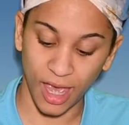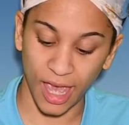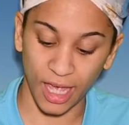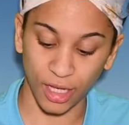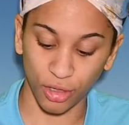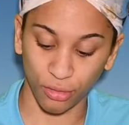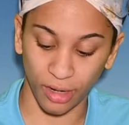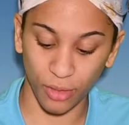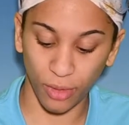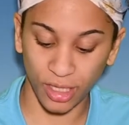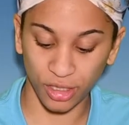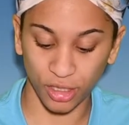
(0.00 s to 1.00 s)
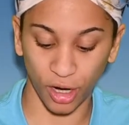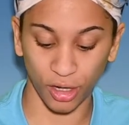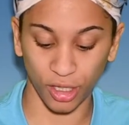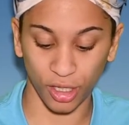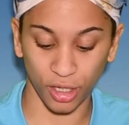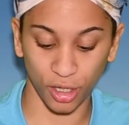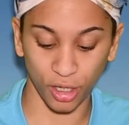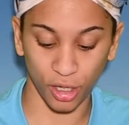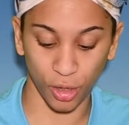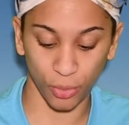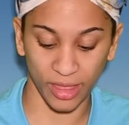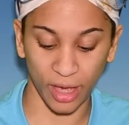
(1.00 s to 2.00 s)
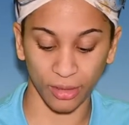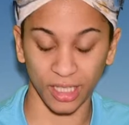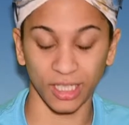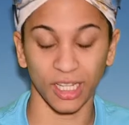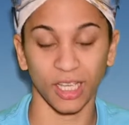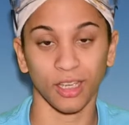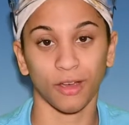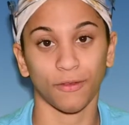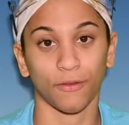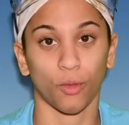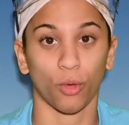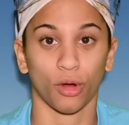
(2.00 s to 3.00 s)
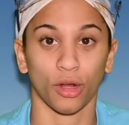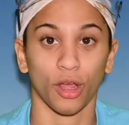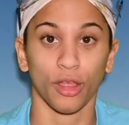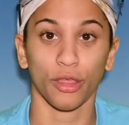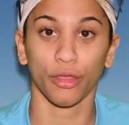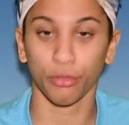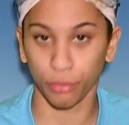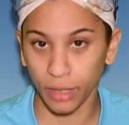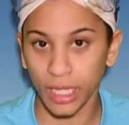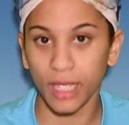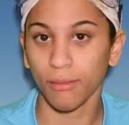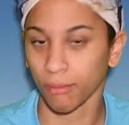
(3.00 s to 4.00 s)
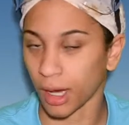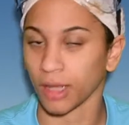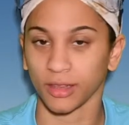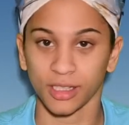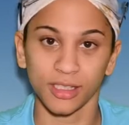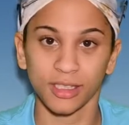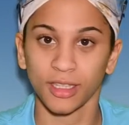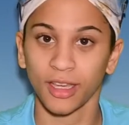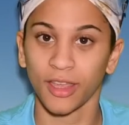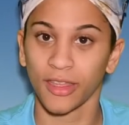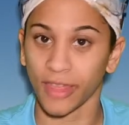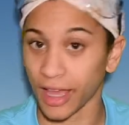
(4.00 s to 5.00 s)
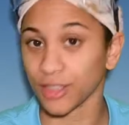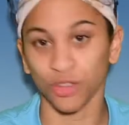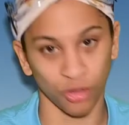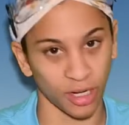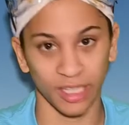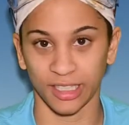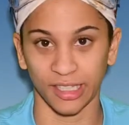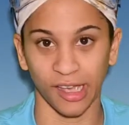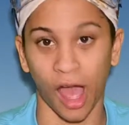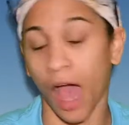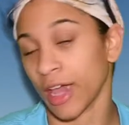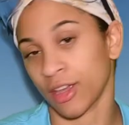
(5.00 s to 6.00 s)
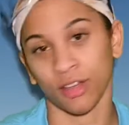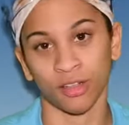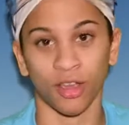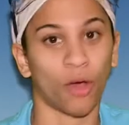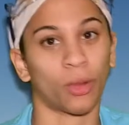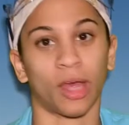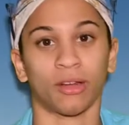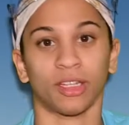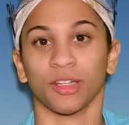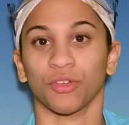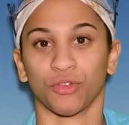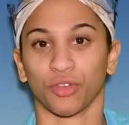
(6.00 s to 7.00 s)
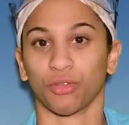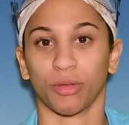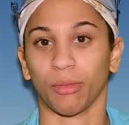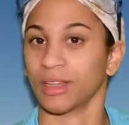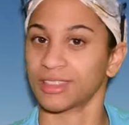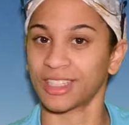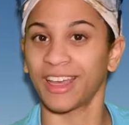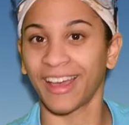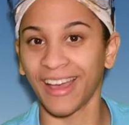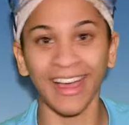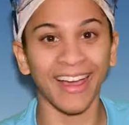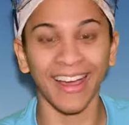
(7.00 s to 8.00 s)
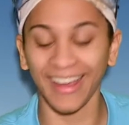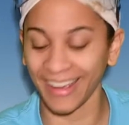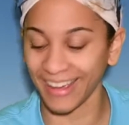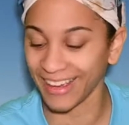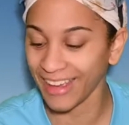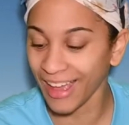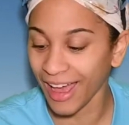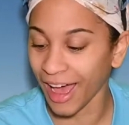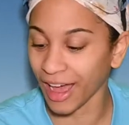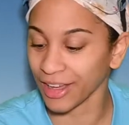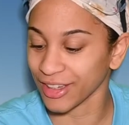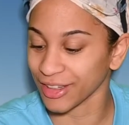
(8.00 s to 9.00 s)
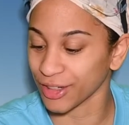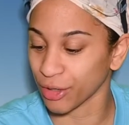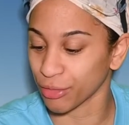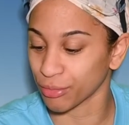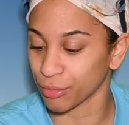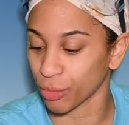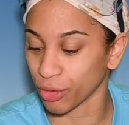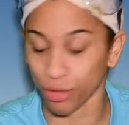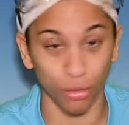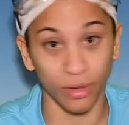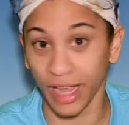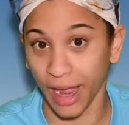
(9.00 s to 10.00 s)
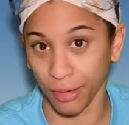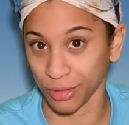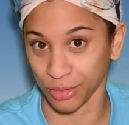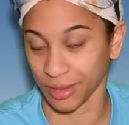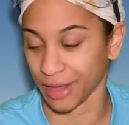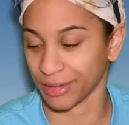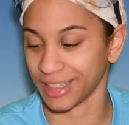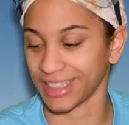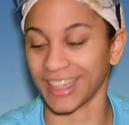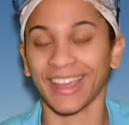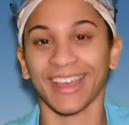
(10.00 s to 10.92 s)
A great white shark can go without eating for 3 months. That's crazy. I couldn't go without eating for 3 months. I couldn't go more than 3 hours without eating.